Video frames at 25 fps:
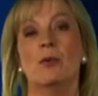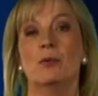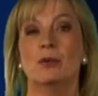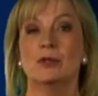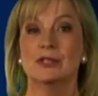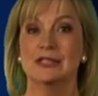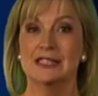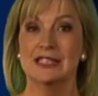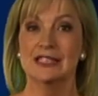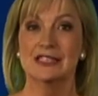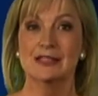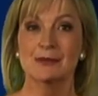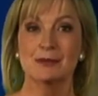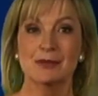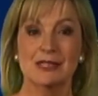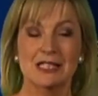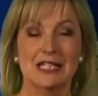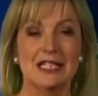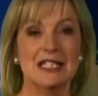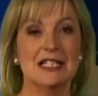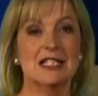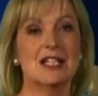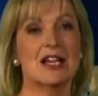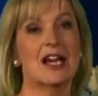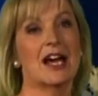We'll see some
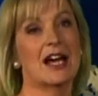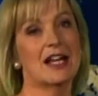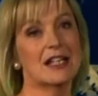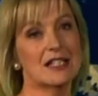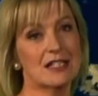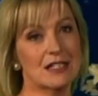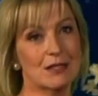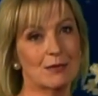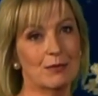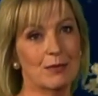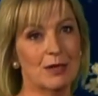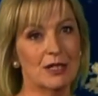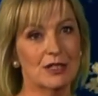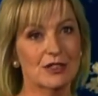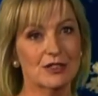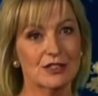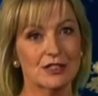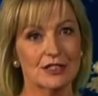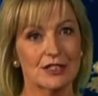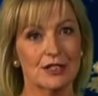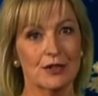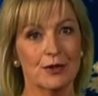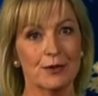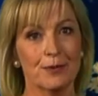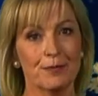sleet and some hill
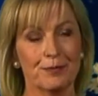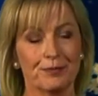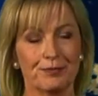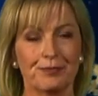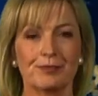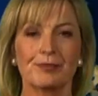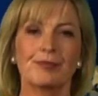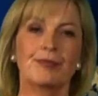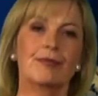snow